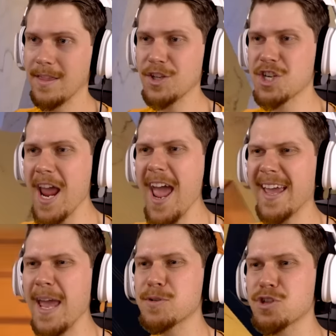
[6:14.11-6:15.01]
The
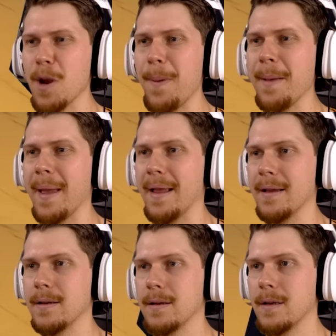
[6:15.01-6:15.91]
chair keeps tripping me.
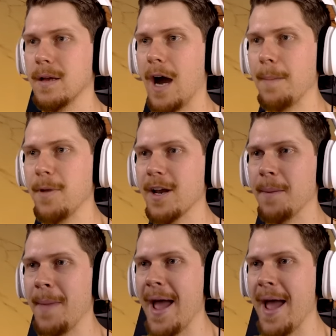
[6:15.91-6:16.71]
I'm not gonna